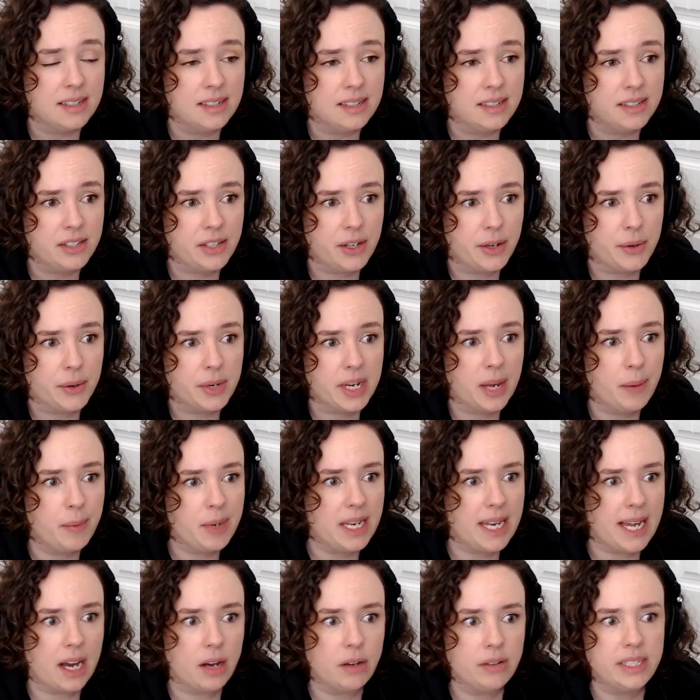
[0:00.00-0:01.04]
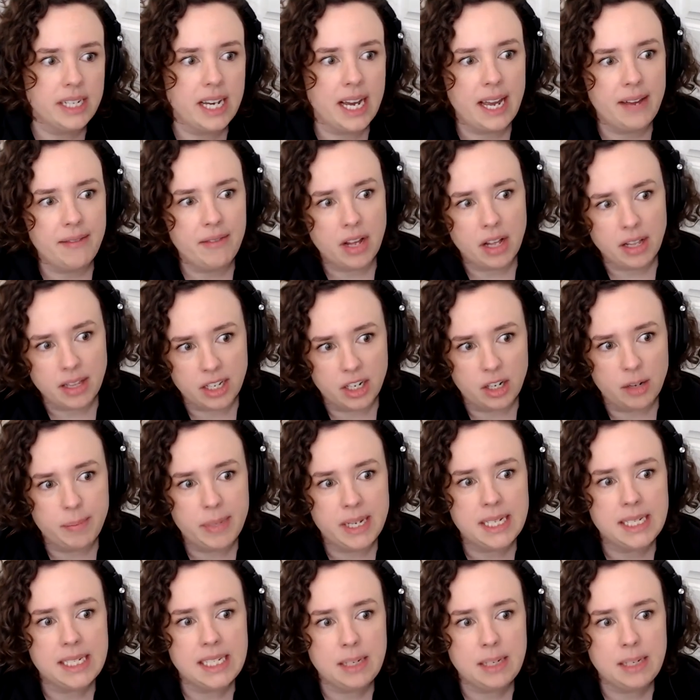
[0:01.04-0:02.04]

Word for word: So, can we now dive a little bit